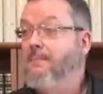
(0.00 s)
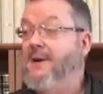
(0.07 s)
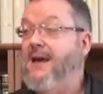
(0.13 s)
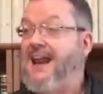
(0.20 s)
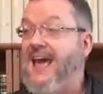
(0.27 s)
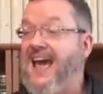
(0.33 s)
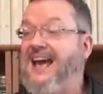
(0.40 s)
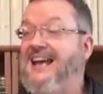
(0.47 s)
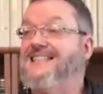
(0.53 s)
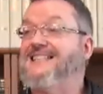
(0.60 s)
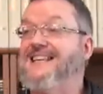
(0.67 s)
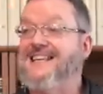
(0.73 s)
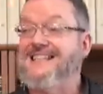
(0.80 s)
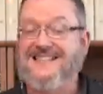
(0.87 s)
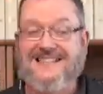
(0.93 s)
But as
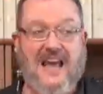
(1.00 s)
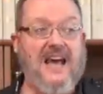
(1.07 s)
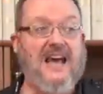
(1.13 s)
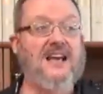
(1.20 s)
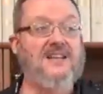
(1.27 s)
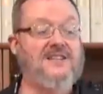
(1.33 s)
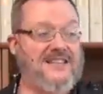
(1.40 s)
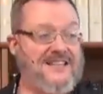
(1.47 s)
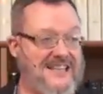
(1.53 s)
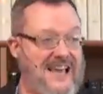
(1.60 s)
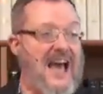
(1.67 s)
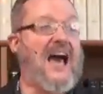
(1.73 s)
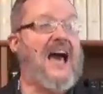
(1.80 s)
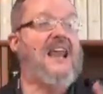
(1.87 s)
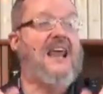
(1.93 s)
it does,
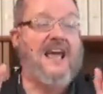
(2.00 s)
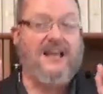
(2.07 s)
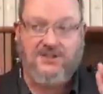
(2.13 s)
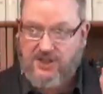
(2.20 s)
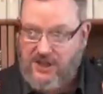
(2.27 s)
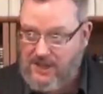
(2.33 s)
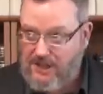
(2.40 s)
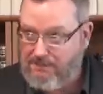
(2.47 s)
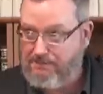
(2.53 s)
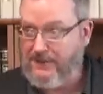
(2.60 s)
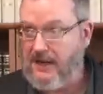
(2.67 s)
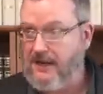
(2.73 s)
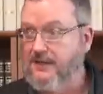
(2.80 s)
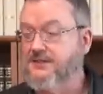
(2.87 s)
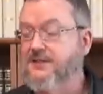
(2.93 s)
God has the
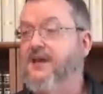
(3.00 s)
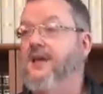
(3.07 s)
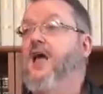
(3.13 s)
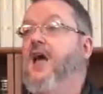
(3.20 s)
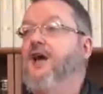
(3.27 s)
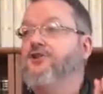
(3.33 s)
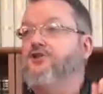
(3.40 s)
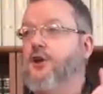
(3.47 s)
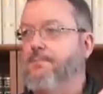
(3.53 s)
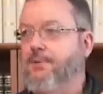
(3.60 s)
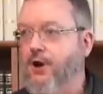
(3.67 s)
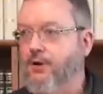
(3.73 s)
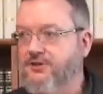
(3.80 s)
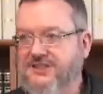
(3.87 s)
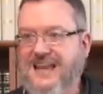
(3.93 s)
ability to
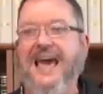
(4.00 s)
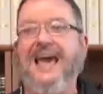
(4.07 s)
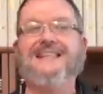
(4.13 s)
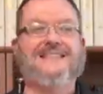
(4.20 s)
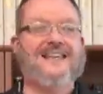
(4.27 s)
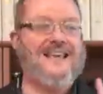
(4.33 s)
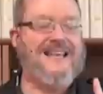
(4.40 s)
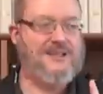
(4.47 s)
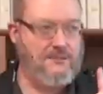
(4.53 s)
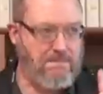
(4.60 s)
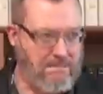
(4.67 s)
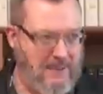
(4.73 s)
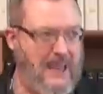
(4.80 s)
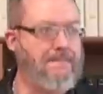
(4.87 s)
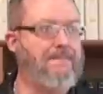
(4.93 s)
protect his
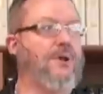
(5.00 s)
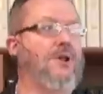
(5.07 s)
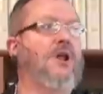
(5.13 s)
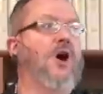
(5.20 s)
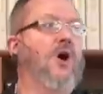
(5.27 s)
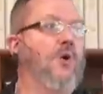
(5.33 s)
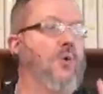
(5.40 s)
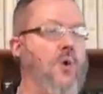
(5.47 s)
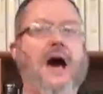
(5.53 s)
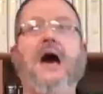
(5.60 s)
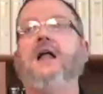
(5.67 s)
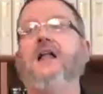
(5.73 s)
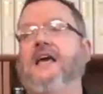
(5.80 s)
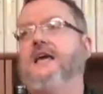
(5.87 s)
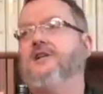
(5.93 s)
people
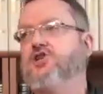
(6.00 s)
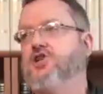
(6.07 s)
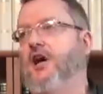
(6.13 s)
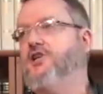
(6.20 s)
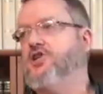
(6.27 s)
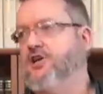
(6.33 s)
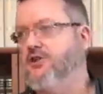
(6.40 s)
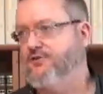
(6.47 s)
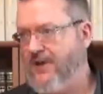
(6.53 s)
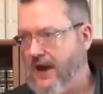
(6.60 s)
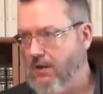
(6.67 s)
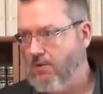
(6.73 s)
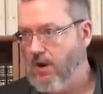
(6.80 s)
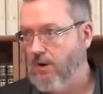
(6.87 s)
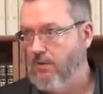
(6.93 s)
while he judges
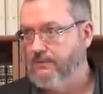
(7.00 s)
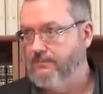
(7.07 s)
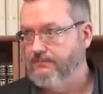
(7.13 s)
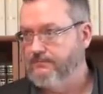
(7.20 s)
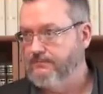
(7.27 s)
Pharaoh.